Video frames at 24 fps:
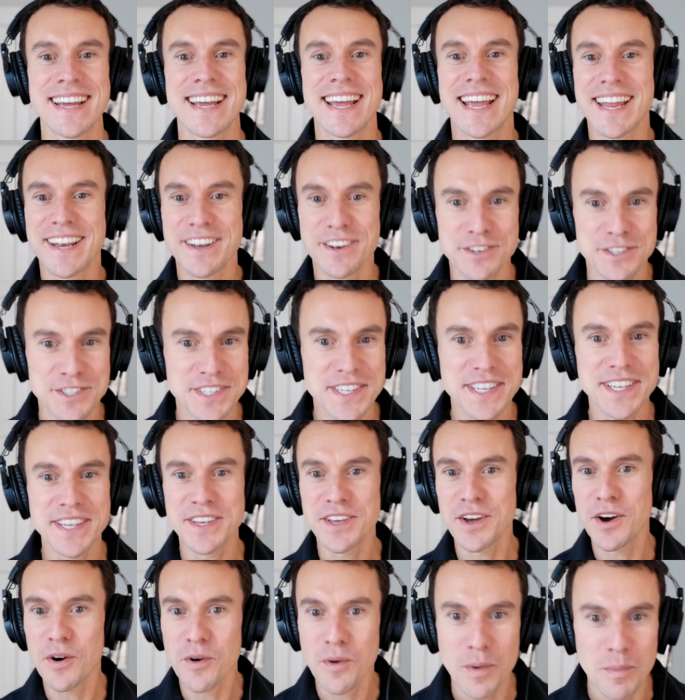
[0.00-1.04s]
and you're
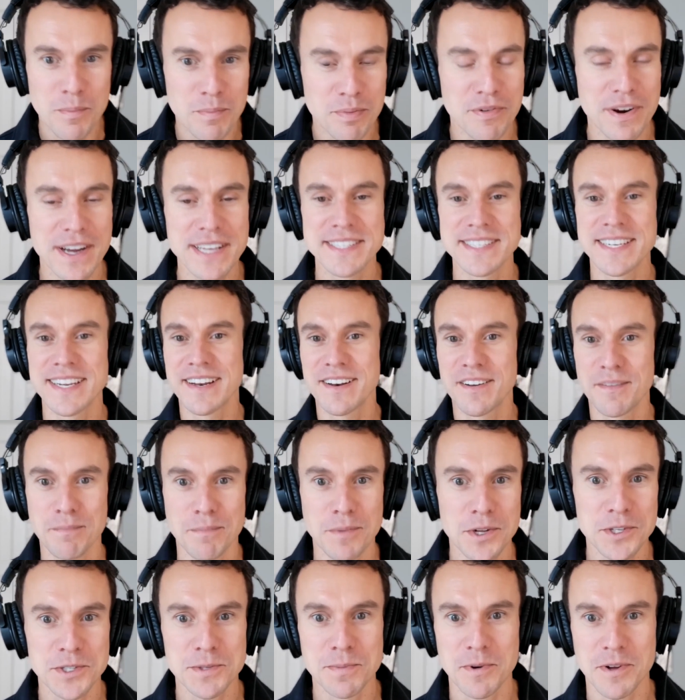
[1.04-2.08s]
CEO, president of
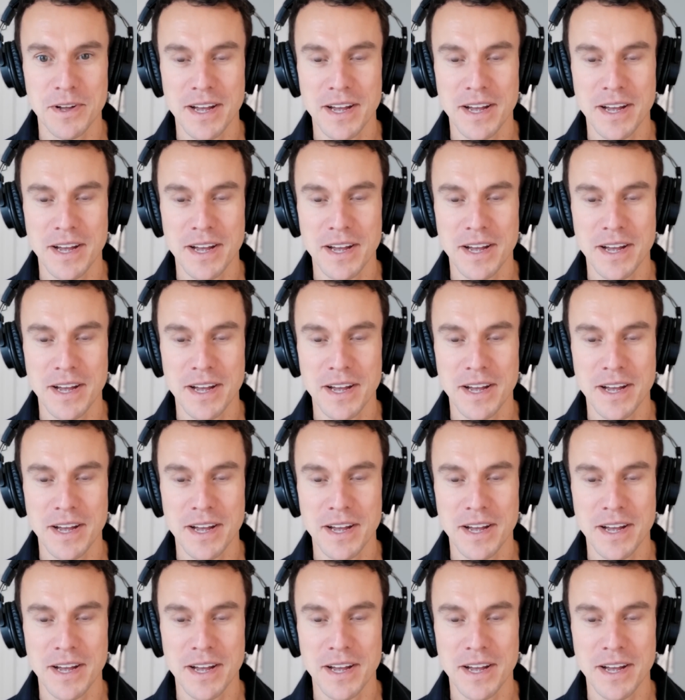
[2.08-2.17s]
multiple